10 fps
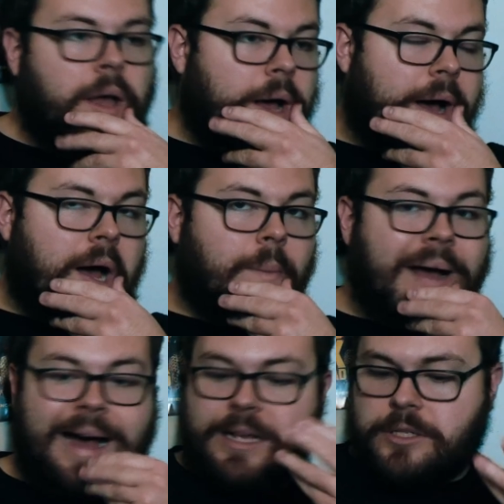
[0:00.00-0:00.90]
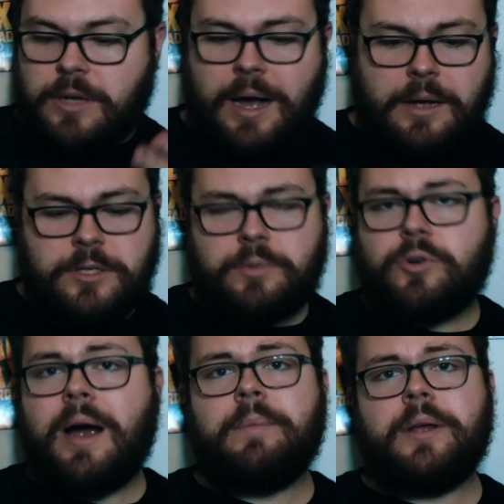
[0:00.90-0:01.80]
Guys,
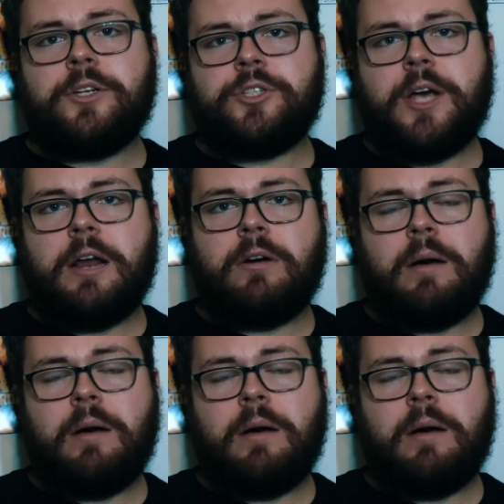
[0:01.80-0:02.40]
subscribe to his channel.